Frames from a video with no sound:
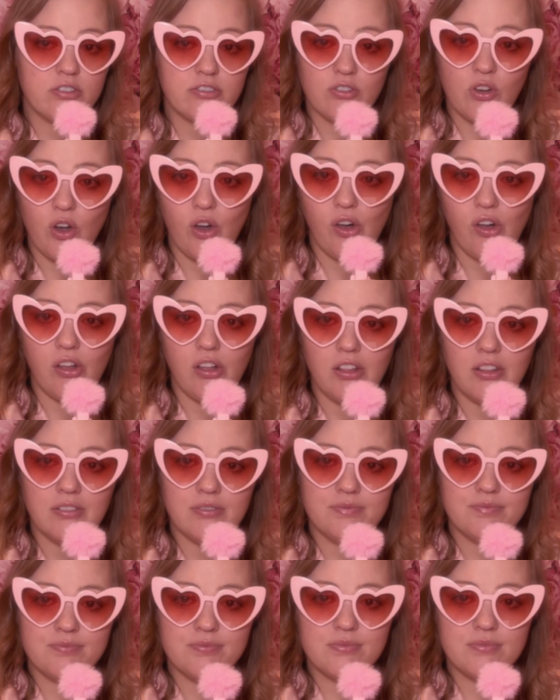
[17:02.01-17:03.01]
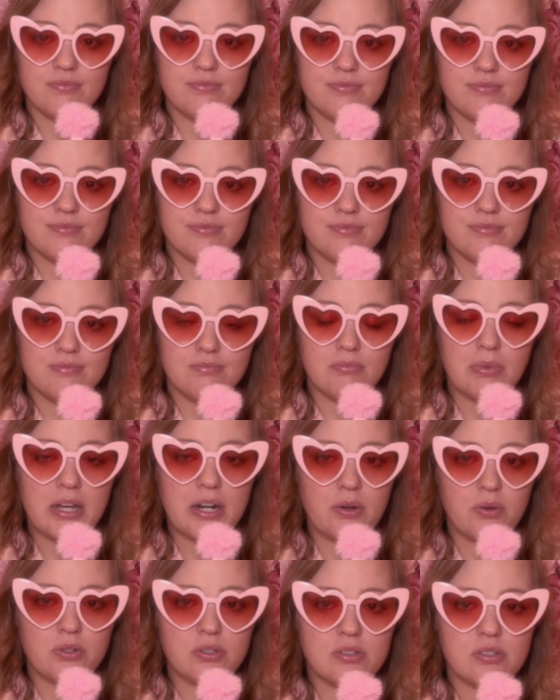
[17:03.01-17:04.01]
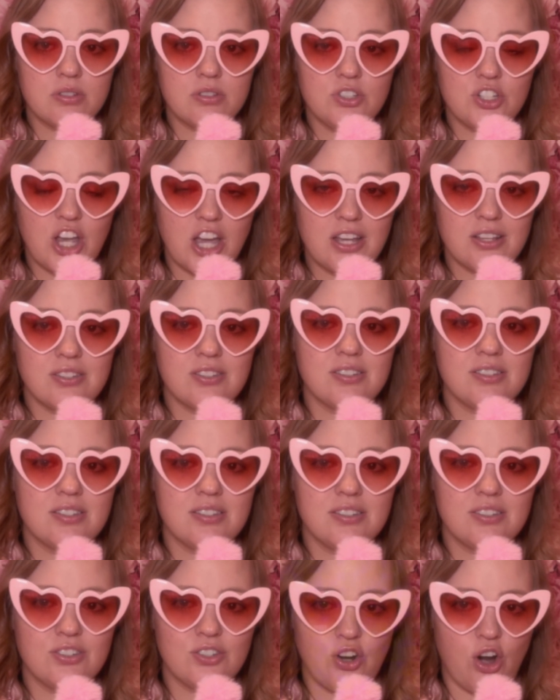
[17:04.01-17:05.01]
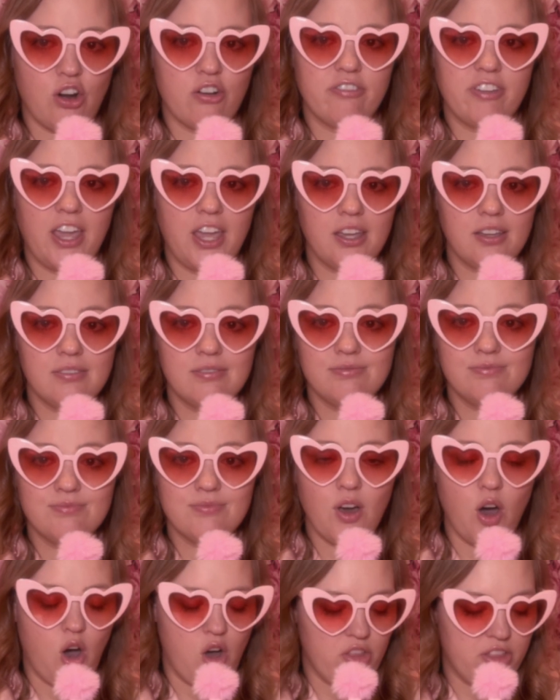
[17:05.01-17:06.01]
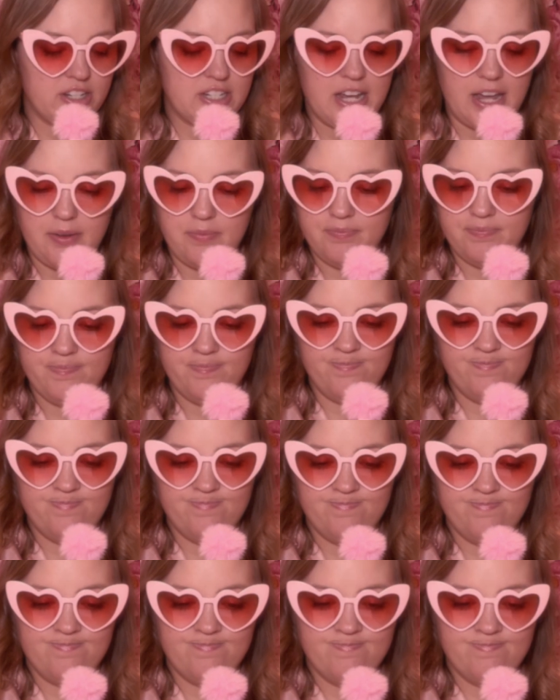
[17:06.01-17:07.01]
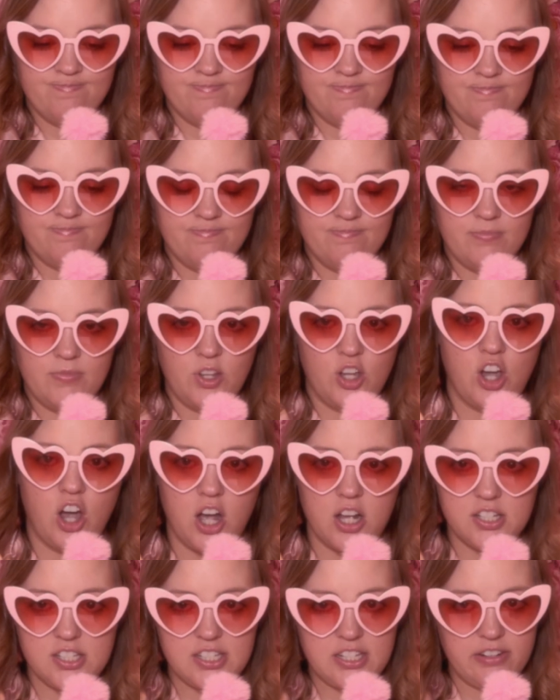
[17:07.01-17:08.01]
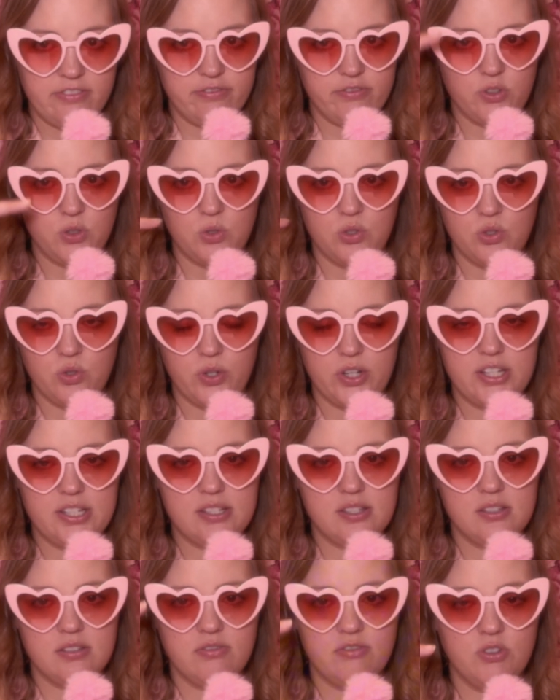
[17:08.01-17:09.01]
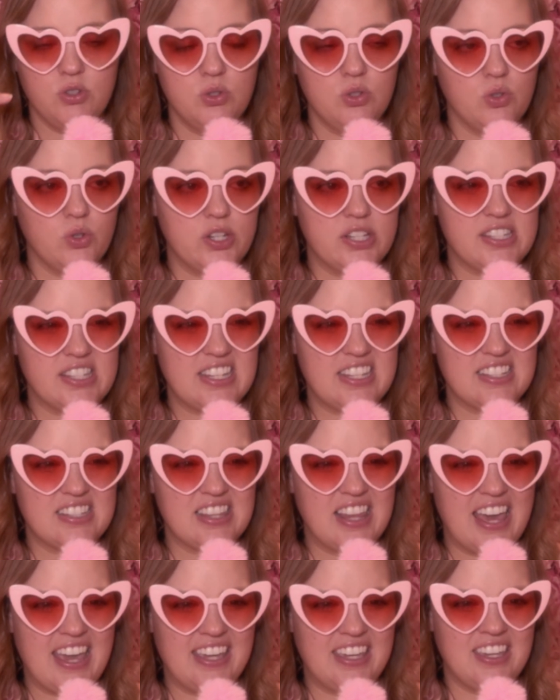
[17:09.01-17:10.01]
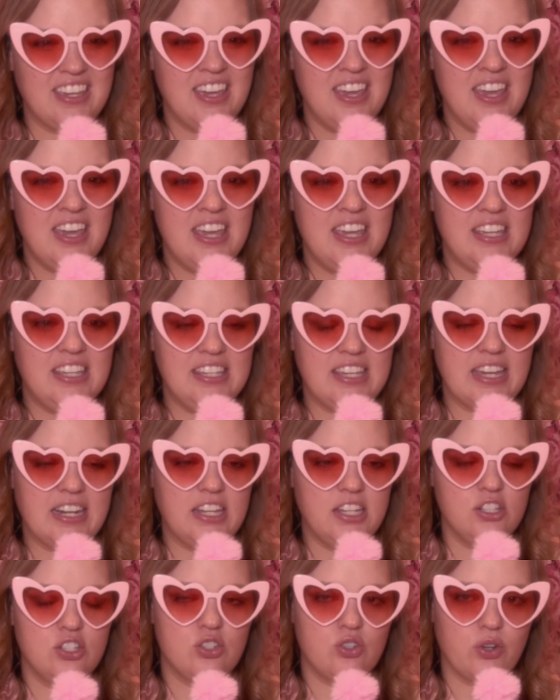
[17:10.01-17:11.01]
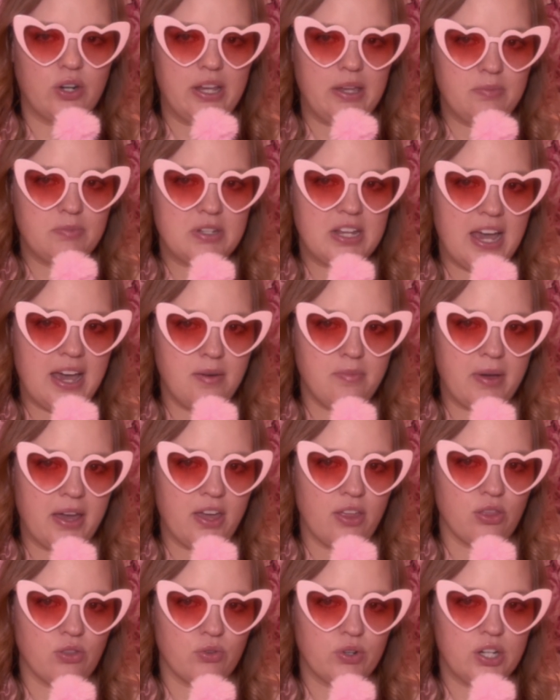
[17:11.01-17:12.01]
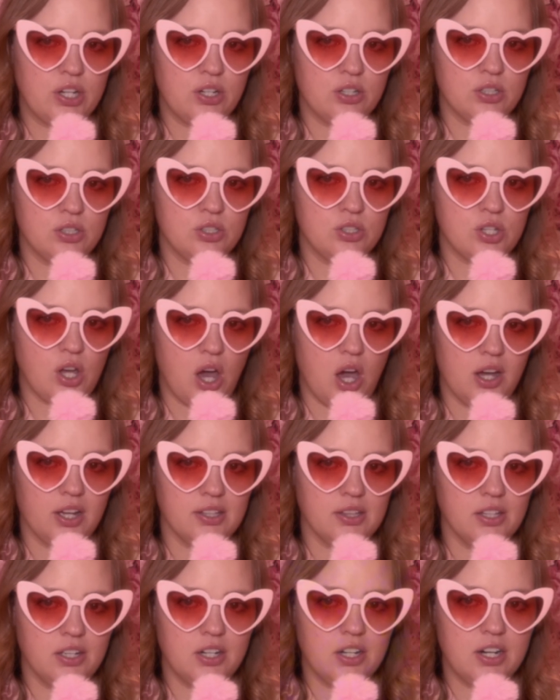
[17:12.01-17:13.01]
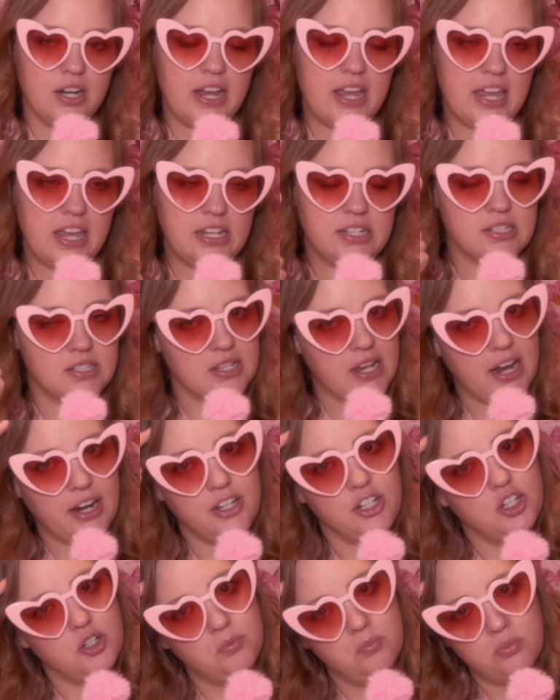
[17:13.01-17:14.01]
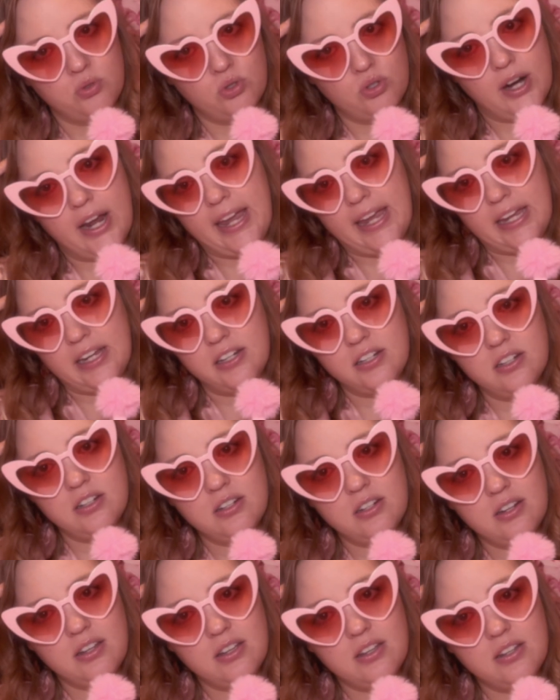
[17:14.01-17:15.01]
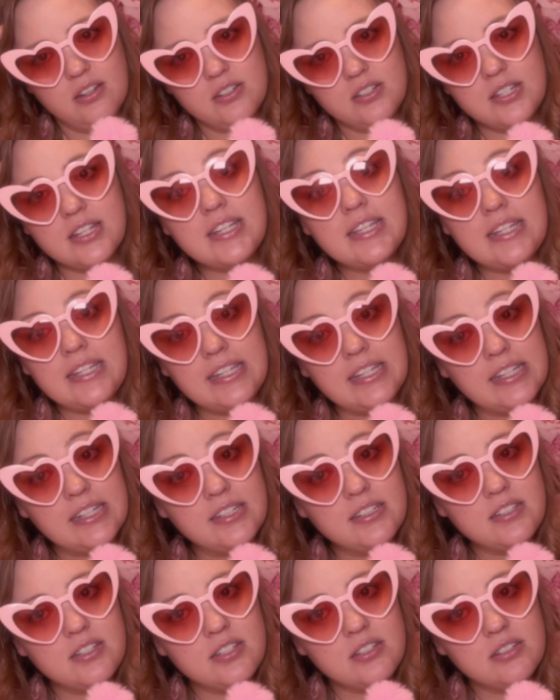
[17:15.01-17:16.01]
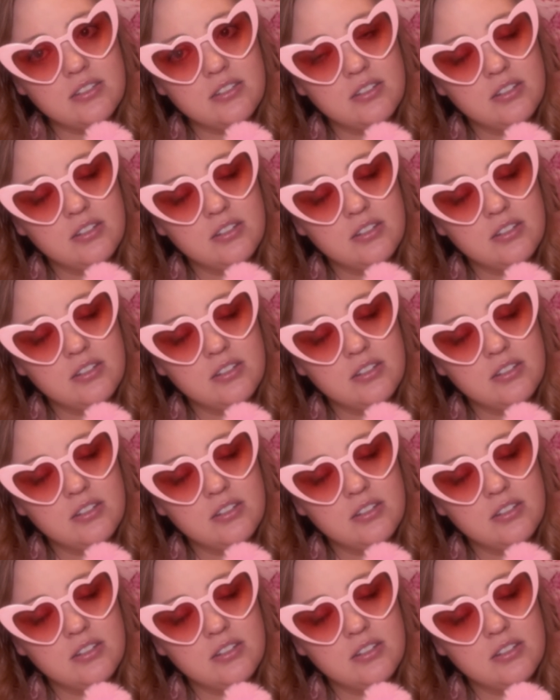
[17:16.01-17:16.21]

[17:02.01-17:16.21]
full, but I was just starving all the time. Constant food noise. Food noise is like getting screamed at by a 3-year-old toddler inside your brain to eat